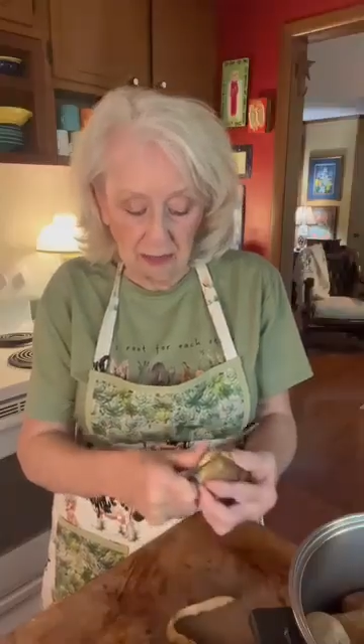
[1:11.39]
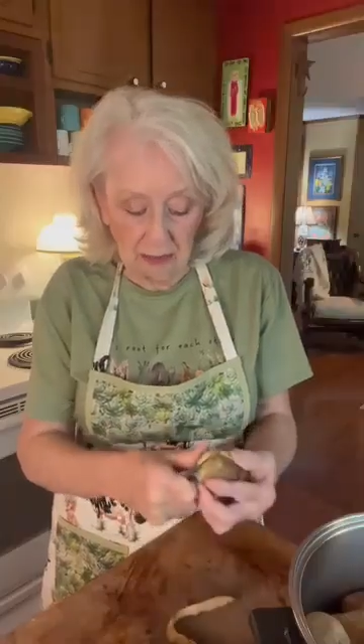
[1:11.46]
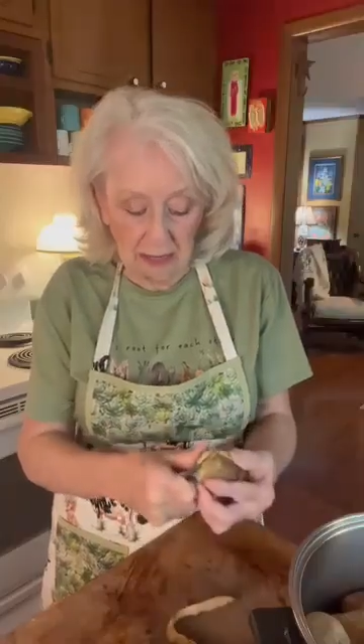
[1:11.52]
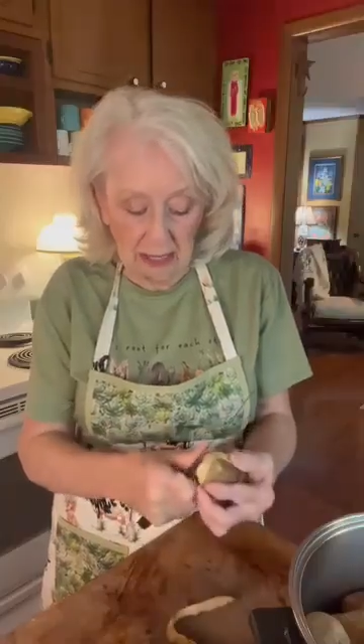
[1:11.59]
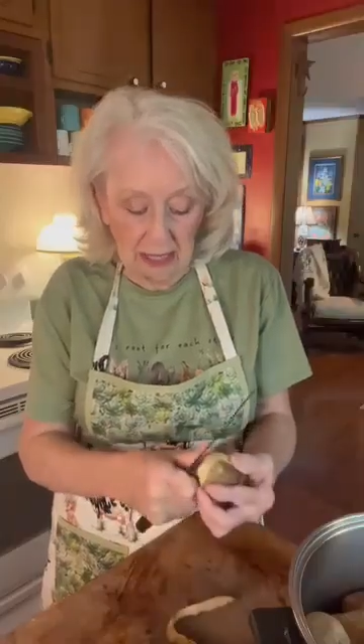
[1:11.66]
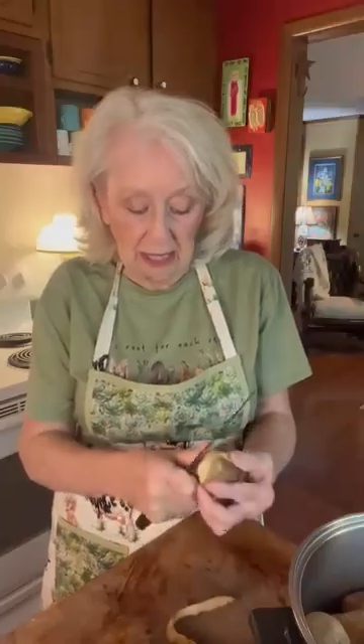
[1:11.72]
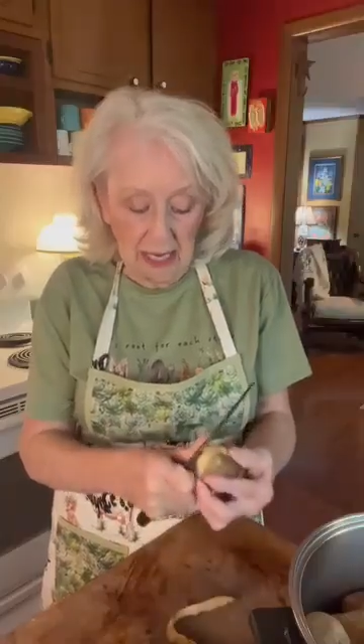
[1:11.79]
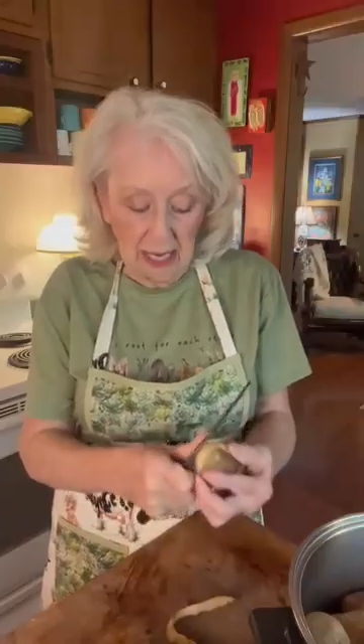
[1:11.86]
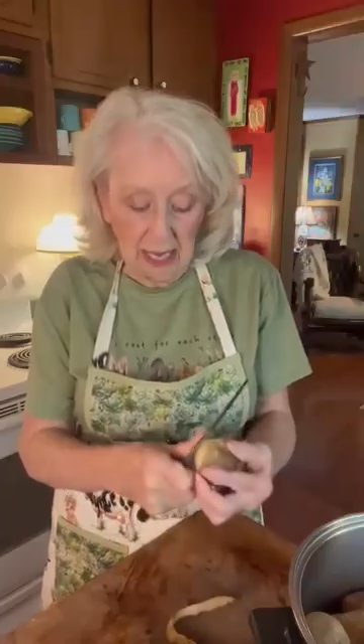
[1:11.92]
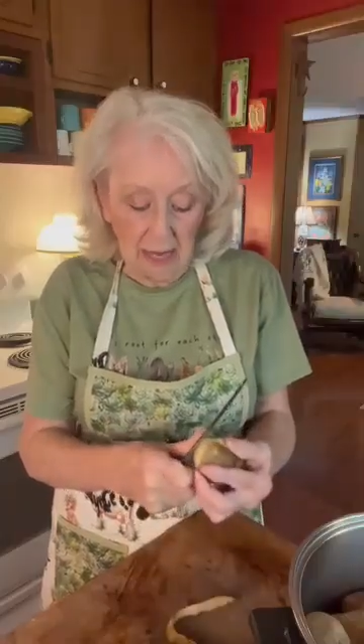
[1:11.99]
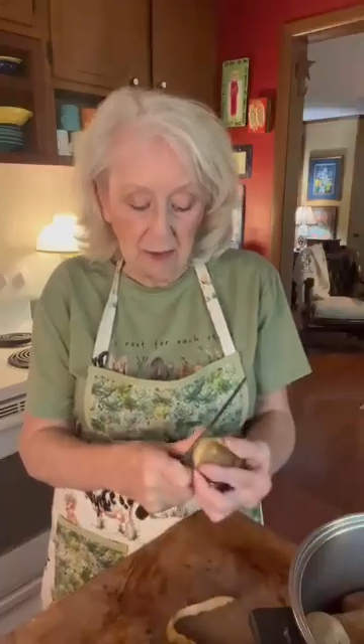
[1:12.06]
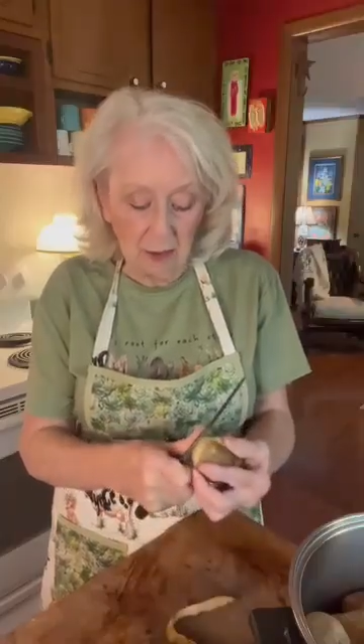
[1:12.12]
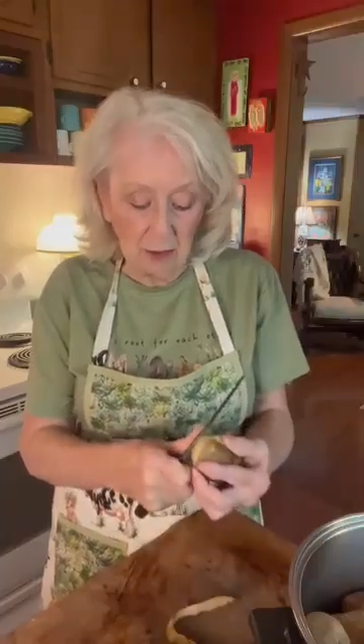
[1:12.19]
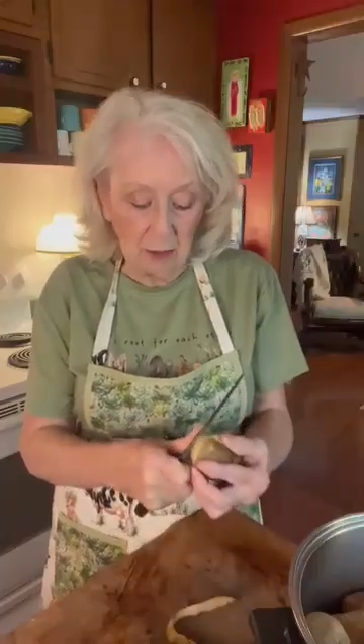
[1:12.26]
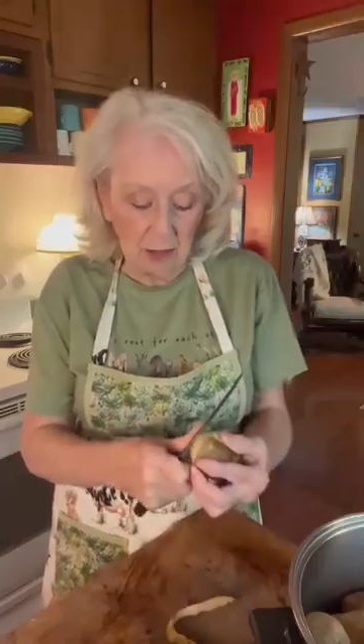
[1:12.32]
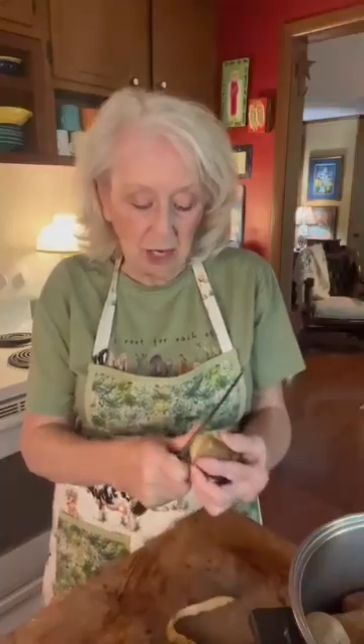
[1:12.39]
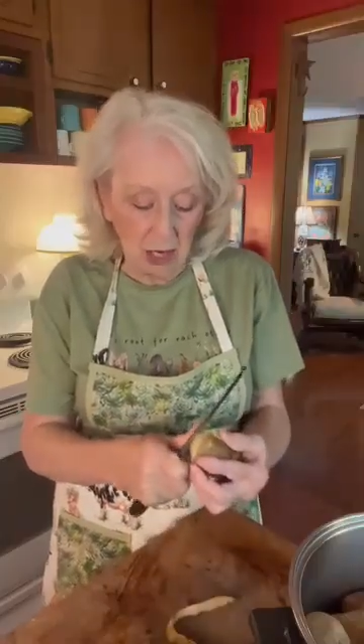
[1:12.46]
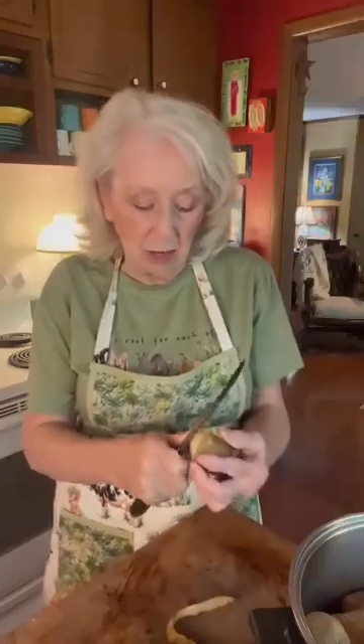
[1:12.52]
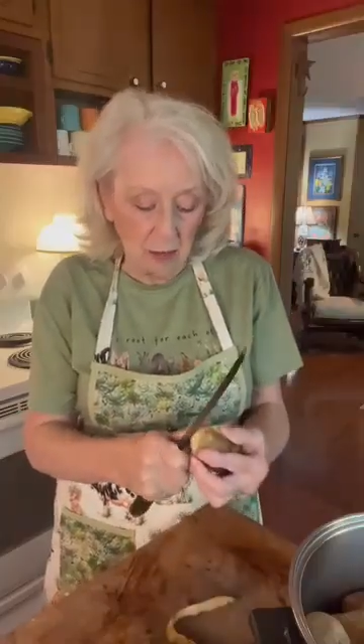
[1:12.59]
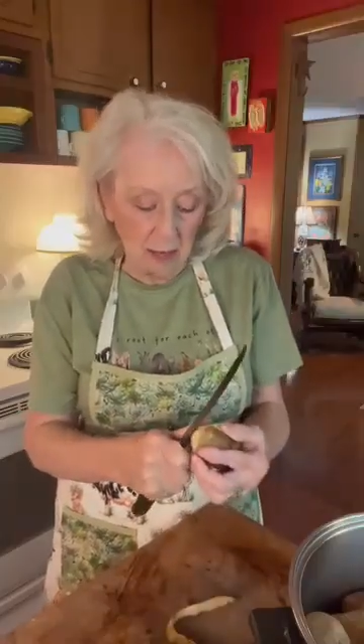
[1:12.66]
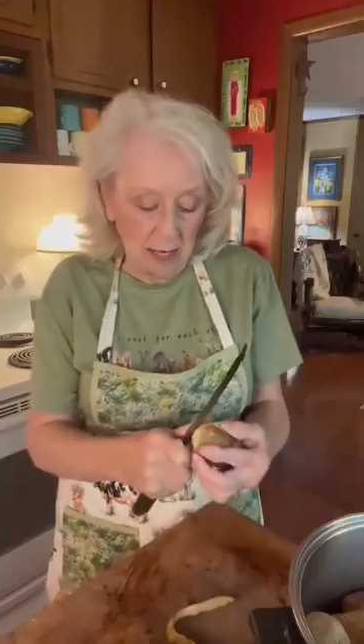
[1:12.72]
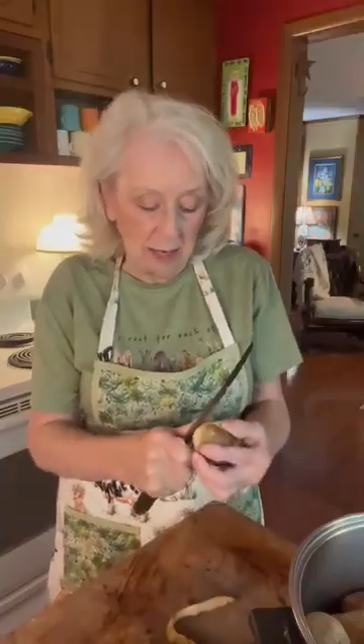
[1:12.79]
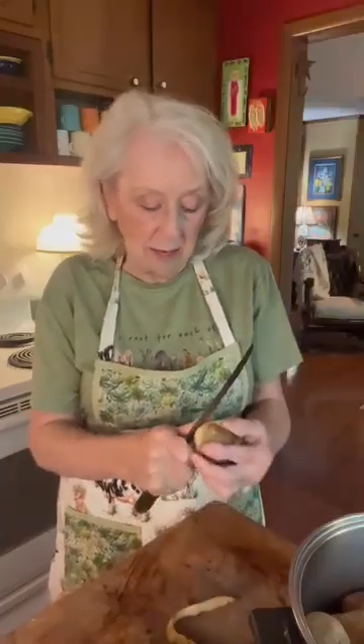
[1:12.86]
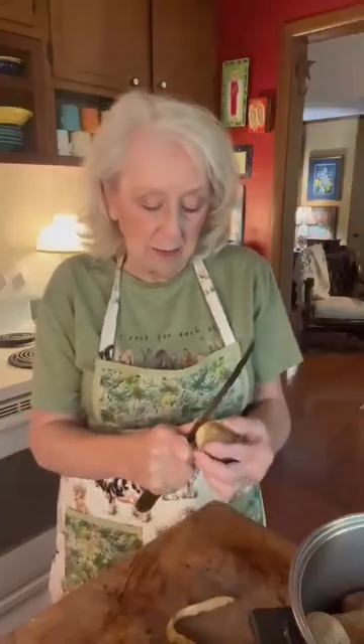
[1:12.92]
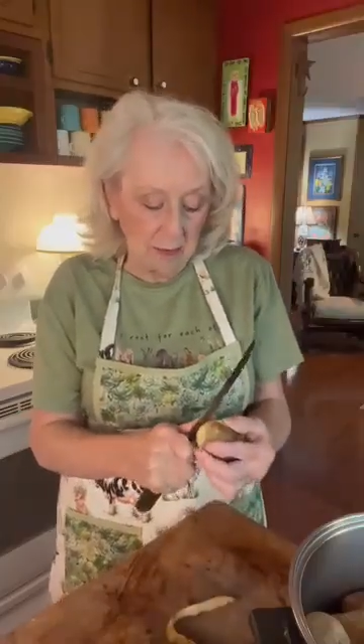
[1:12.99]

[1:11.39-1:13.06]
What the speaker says: But I'm going to put all my